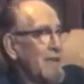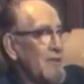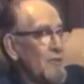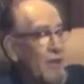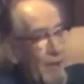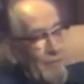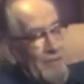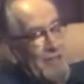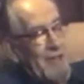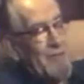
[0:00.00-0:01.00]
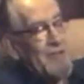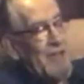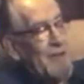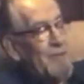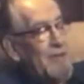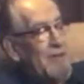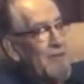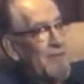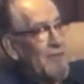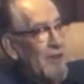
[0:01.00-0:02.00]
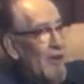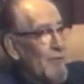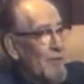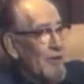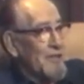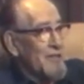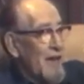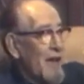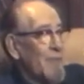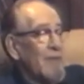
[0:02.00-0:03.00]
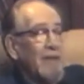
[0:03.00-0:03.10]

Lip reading: you kept the same setup for a long period of time,